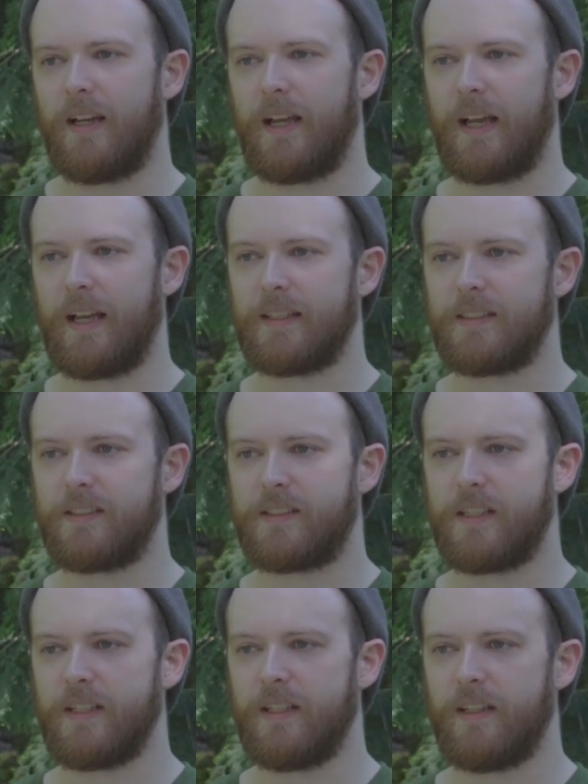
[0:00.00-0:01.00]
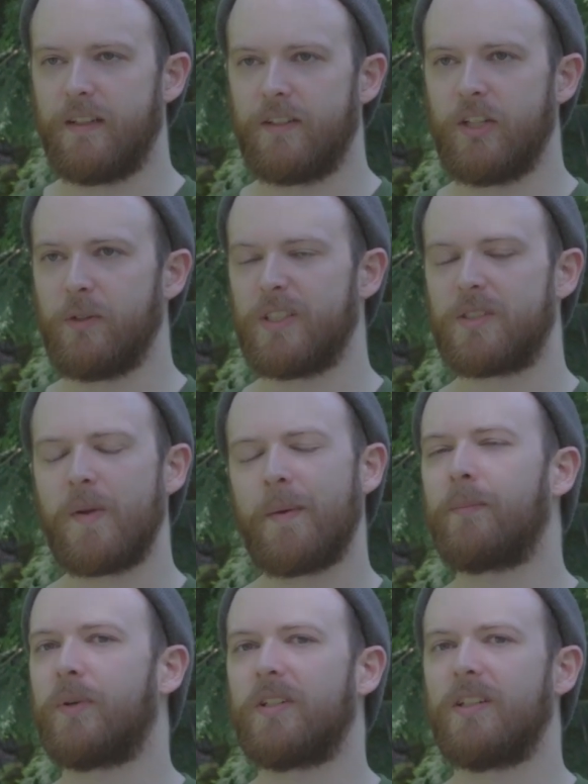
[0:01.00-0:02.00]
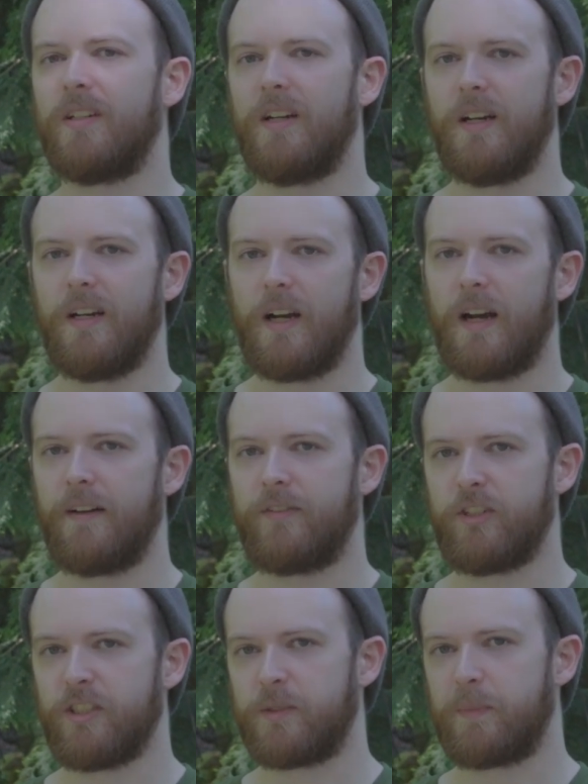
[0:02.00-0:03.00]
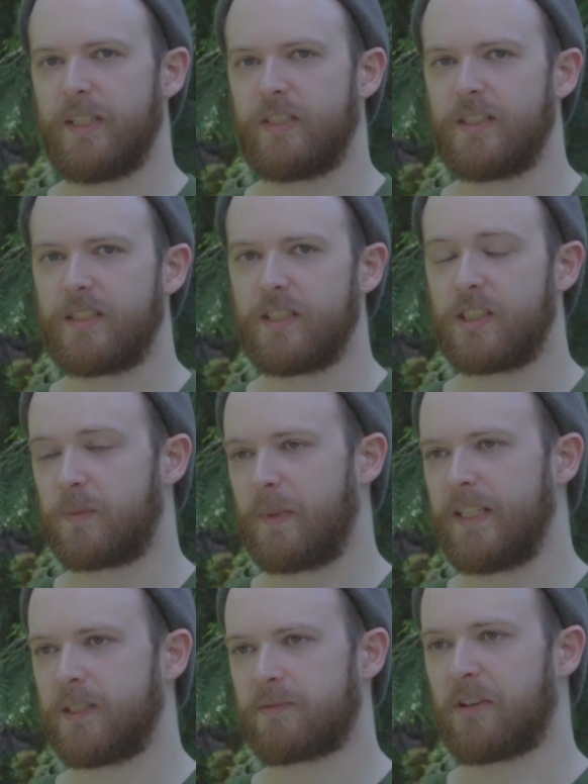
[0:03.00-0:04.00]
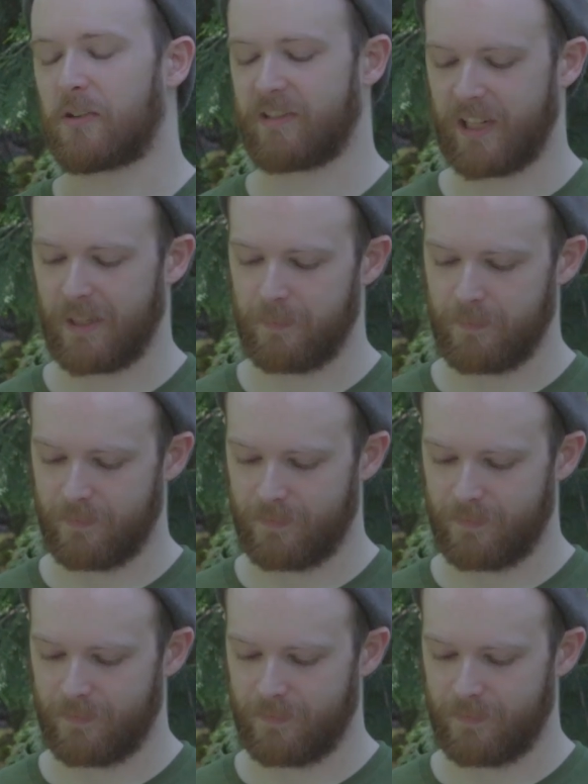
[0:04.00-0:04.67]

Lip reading: as the newest member of your species' space program.